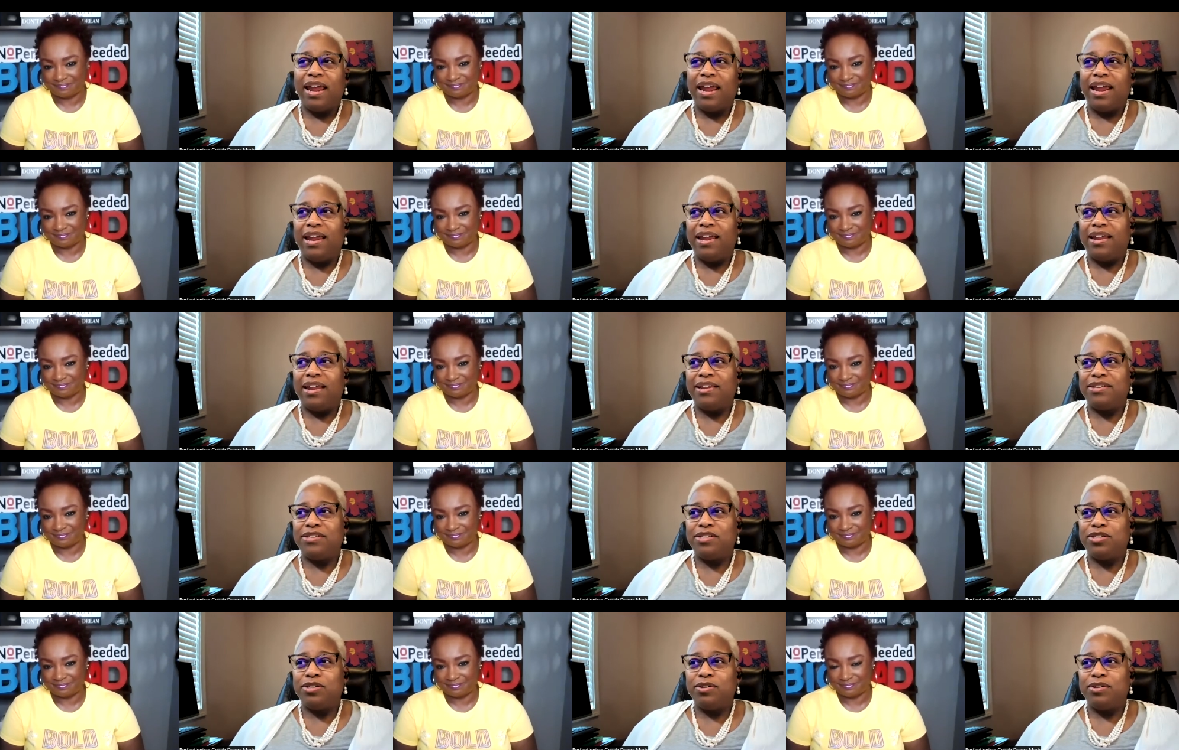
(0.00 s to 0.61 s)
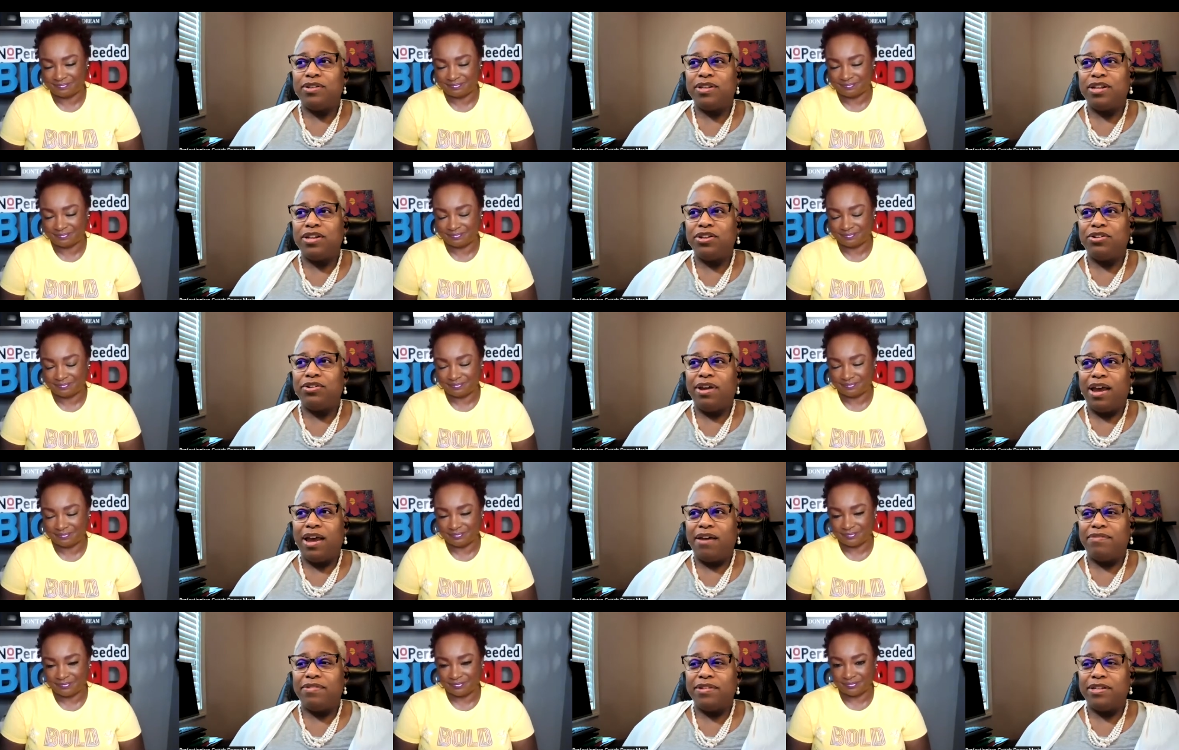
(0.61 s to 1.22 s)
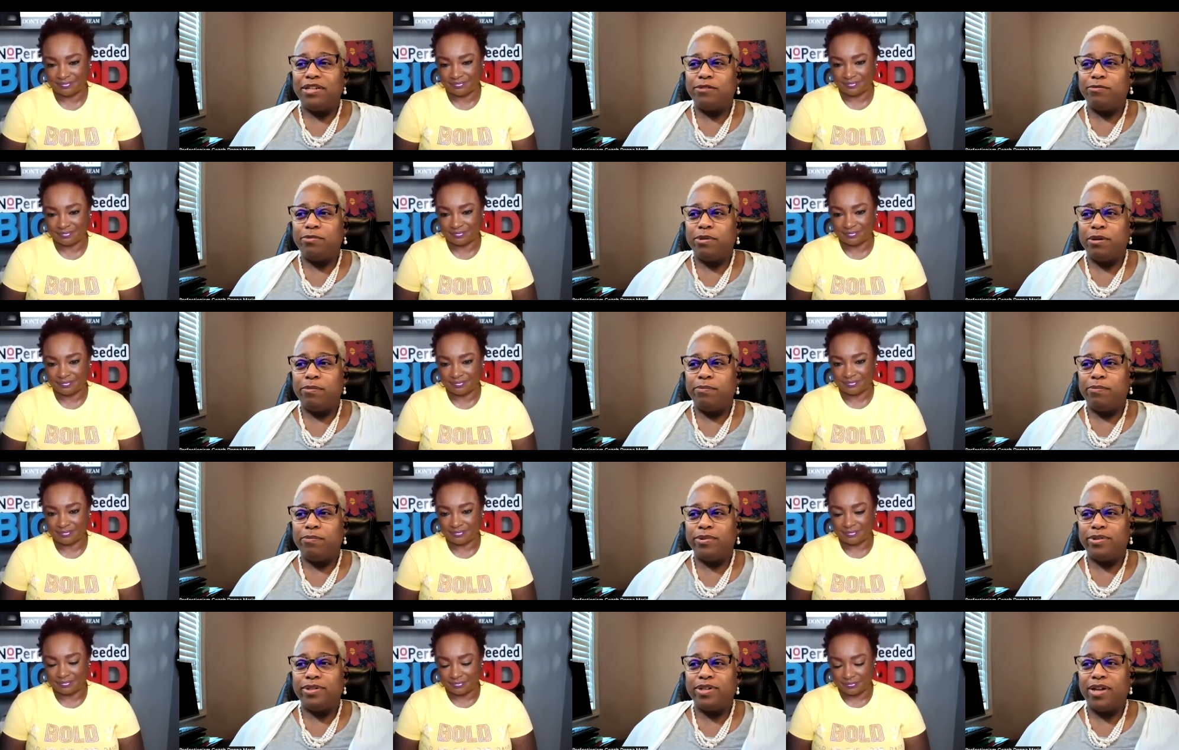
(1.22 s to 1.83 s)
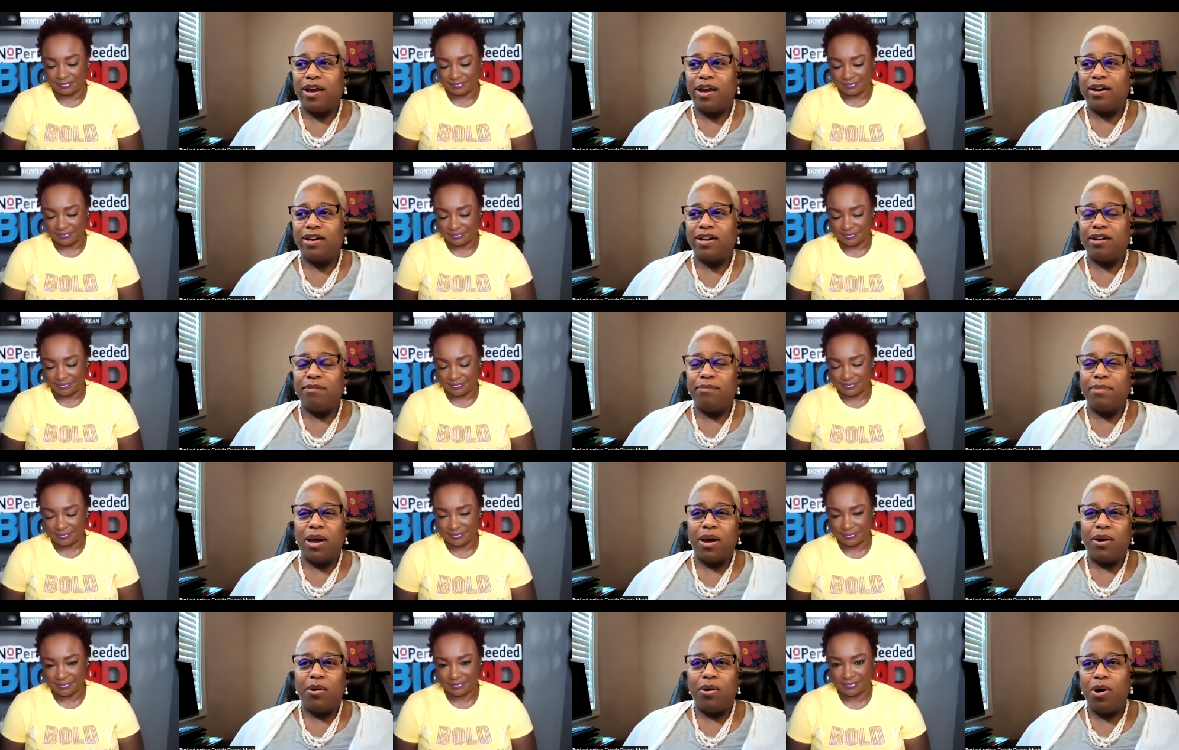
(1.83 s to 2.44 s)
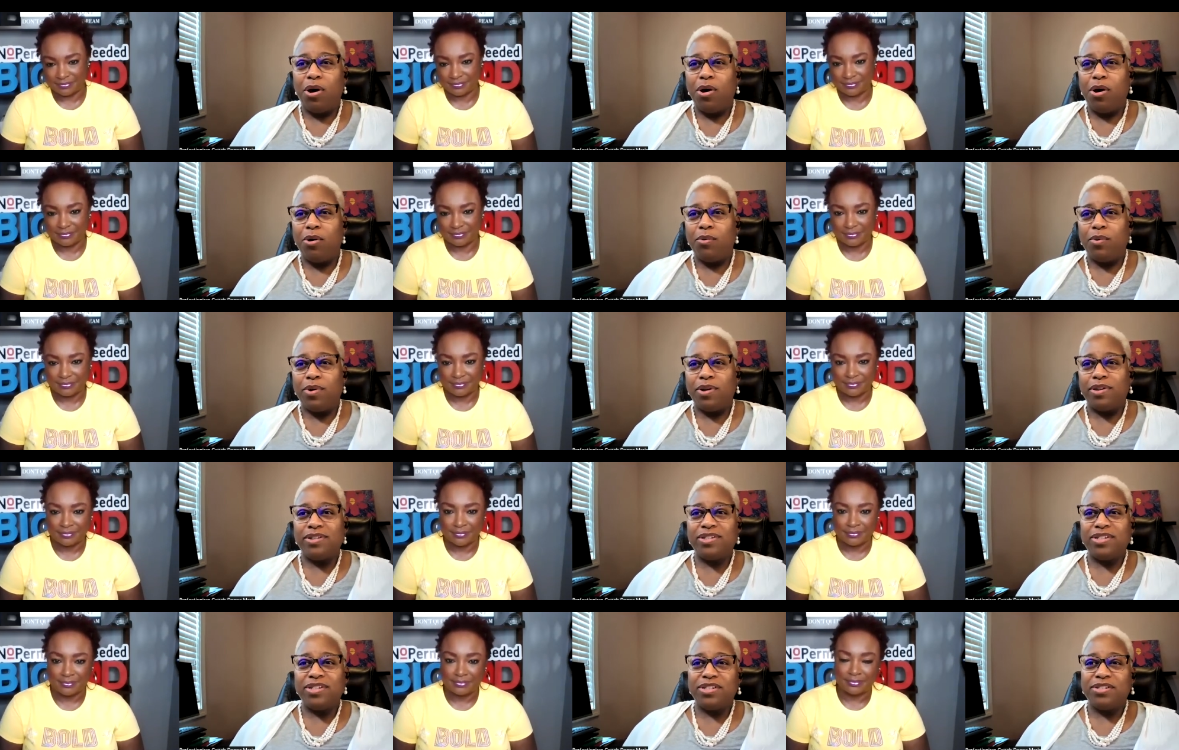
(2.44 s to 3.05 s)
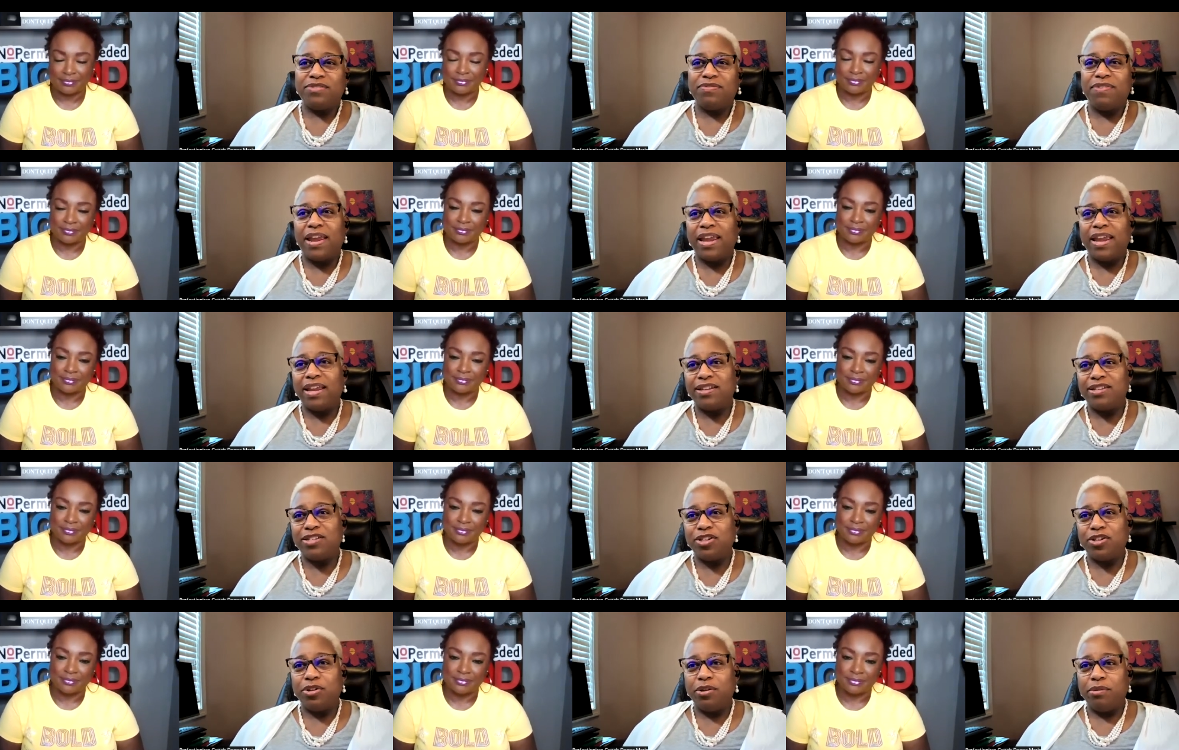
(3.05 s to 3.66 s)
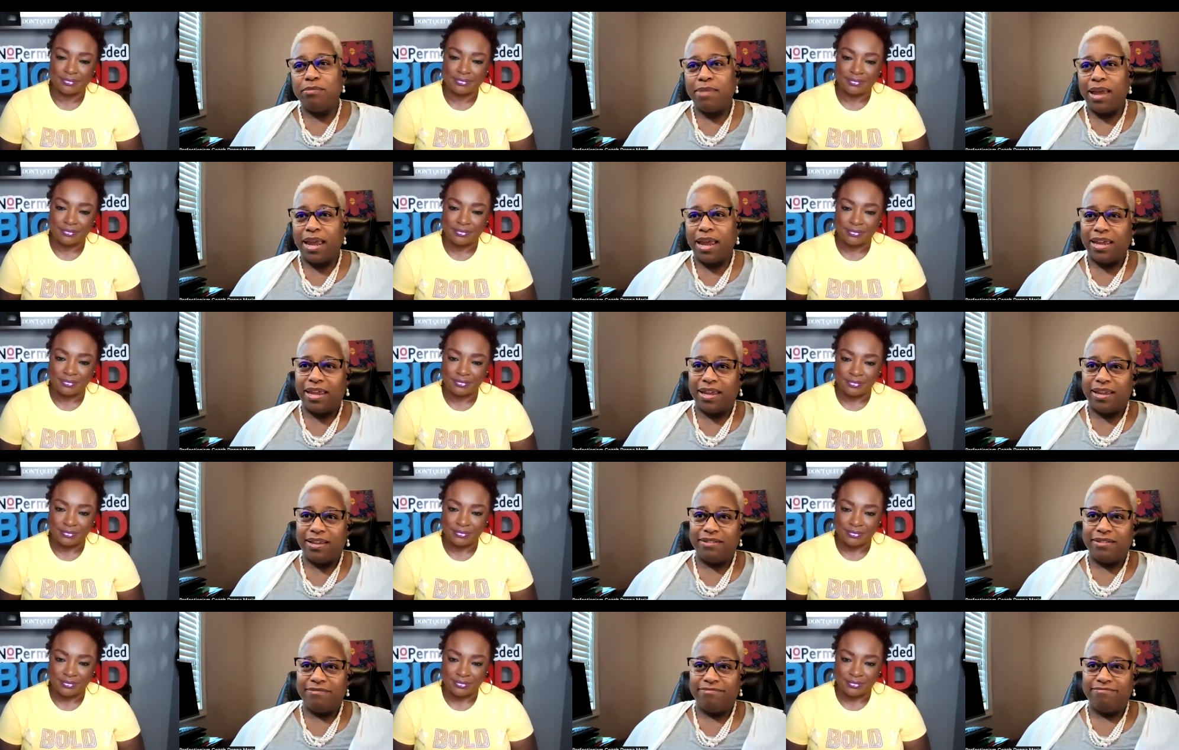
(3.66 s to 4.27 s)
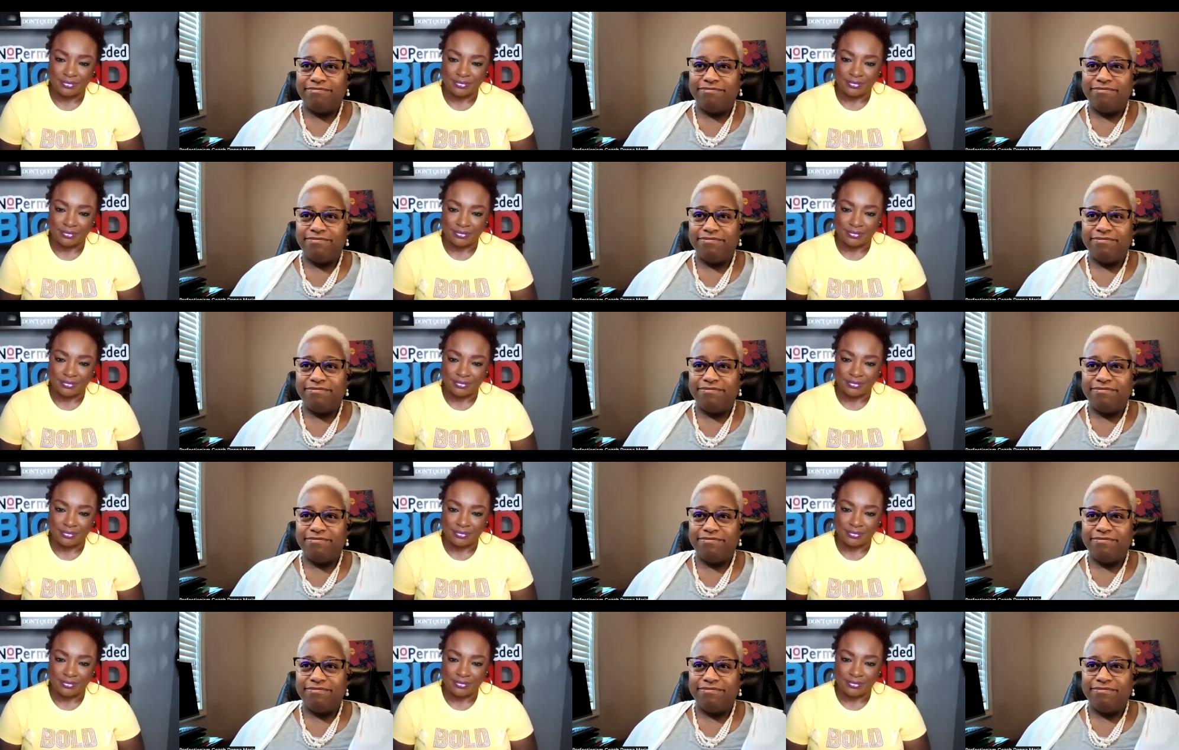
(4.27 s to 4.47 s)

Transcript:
Speaker 1: And so then you have these people talking about, oh, well, just fake it till you make it.